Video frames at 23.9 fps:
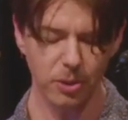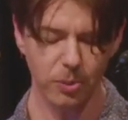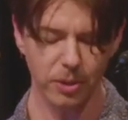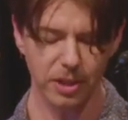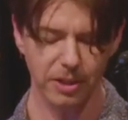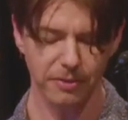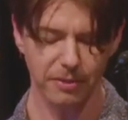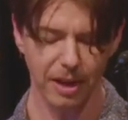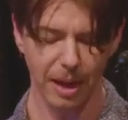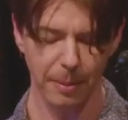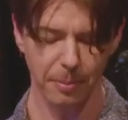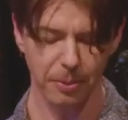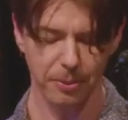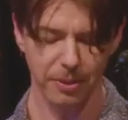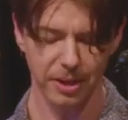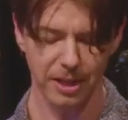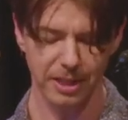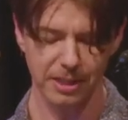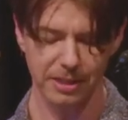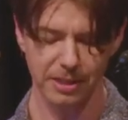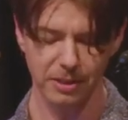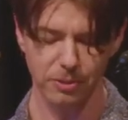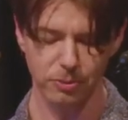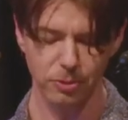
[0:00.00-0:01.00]
when
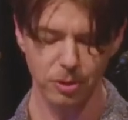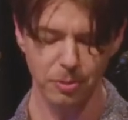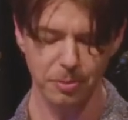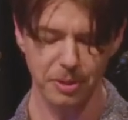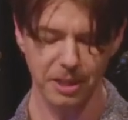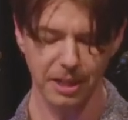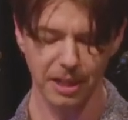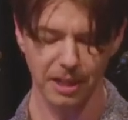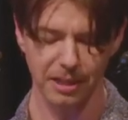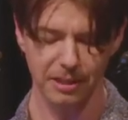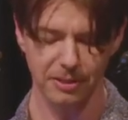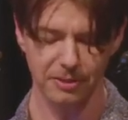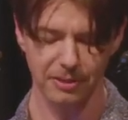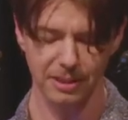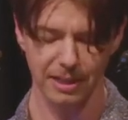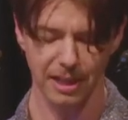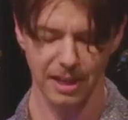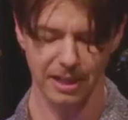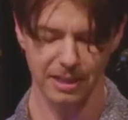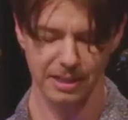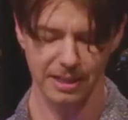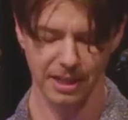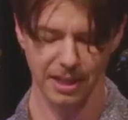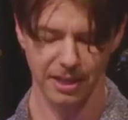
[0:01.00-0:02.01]
evaporated and ruby-colored
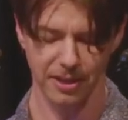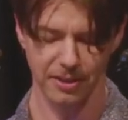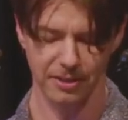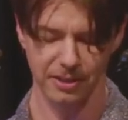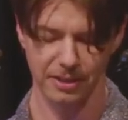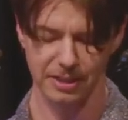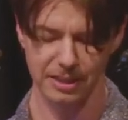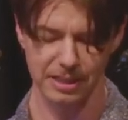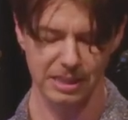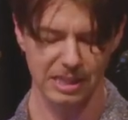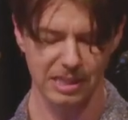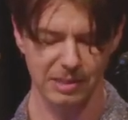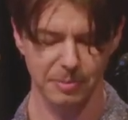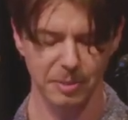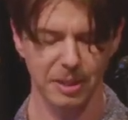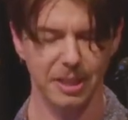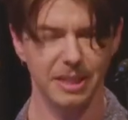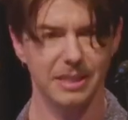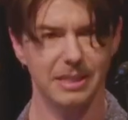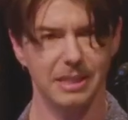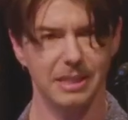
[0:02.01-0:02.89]
lying down, and this is because